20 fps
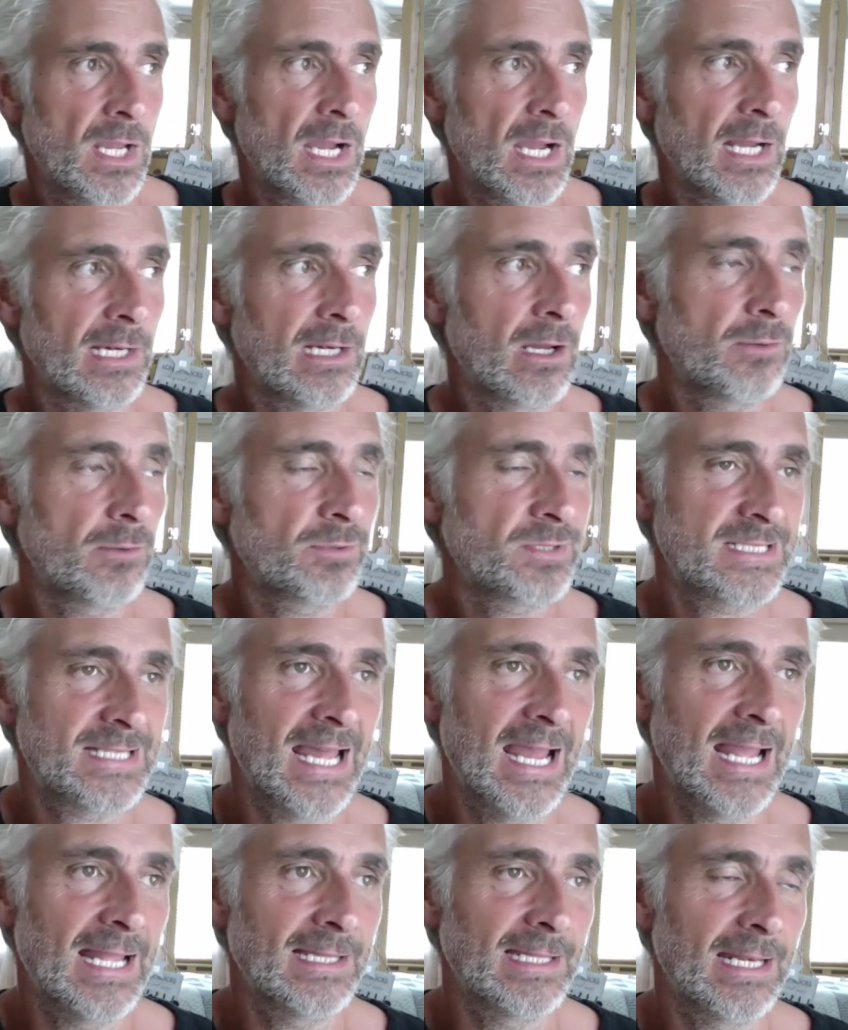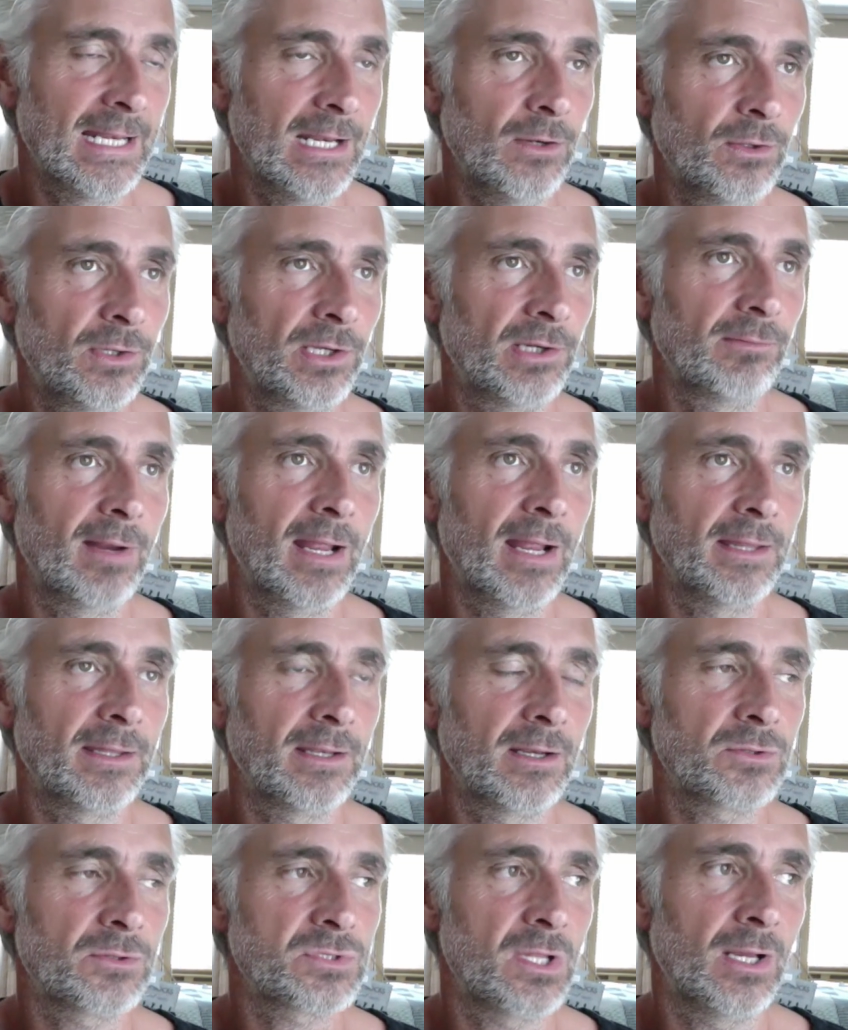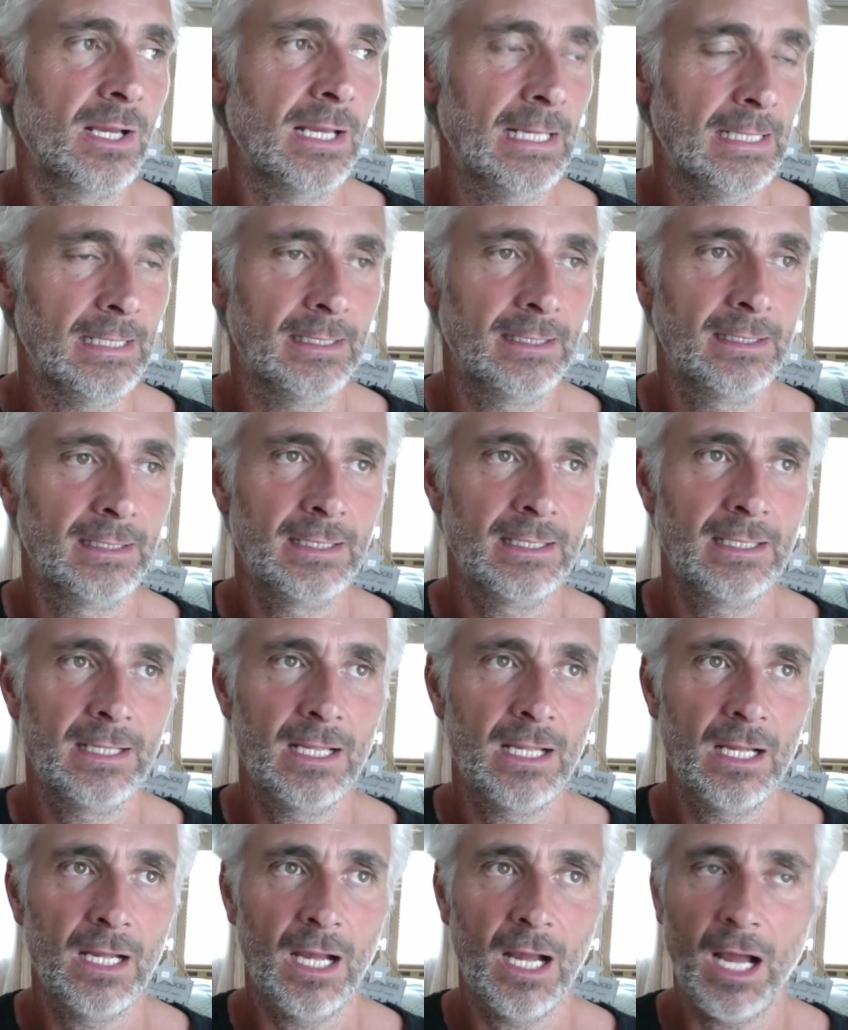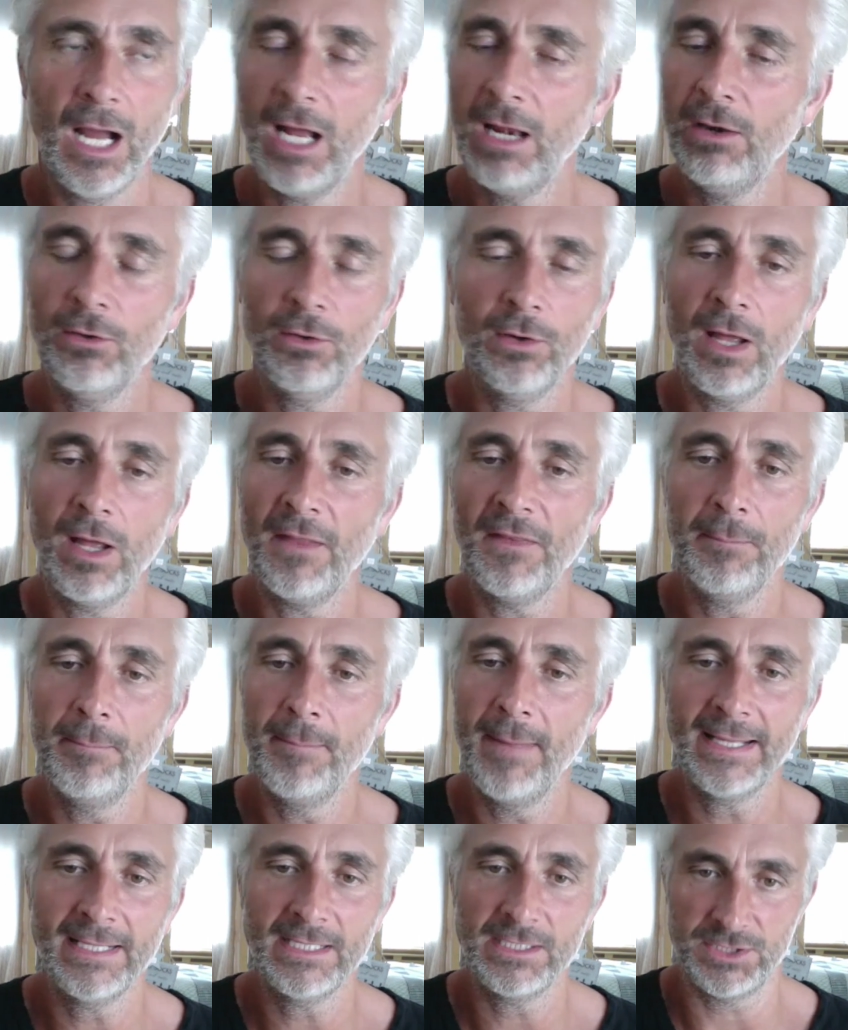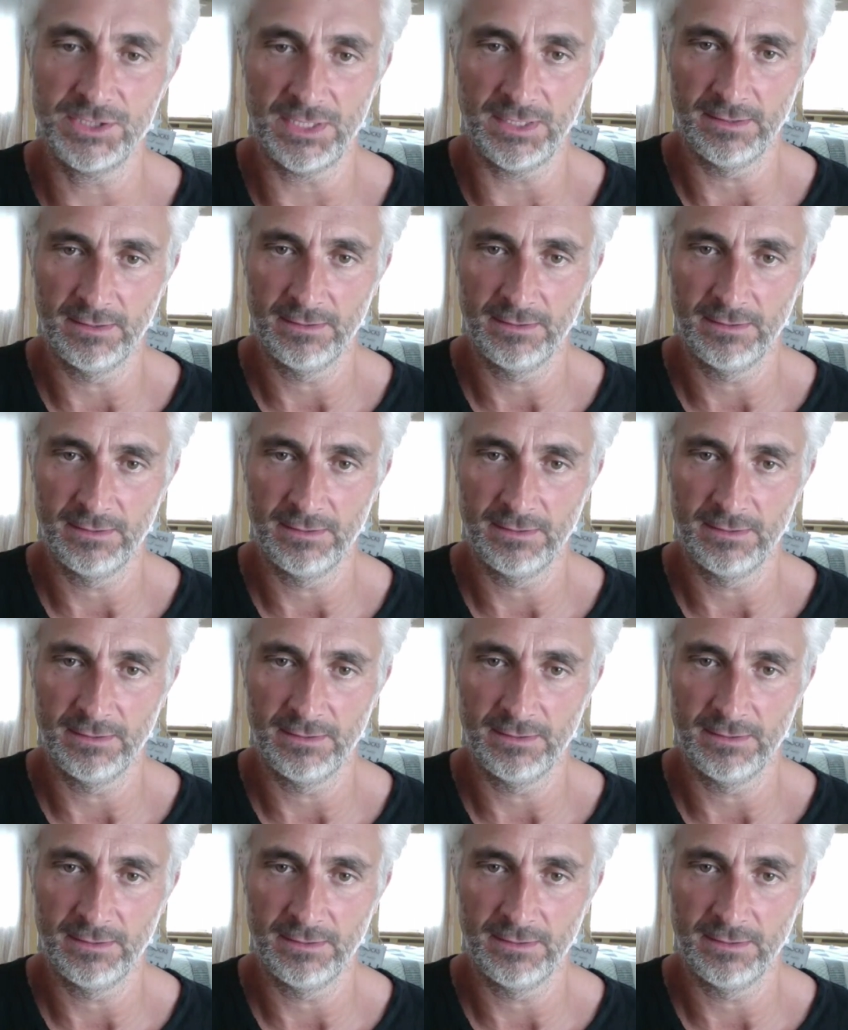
and I was standing there looking around, and I was like, I look like the manager.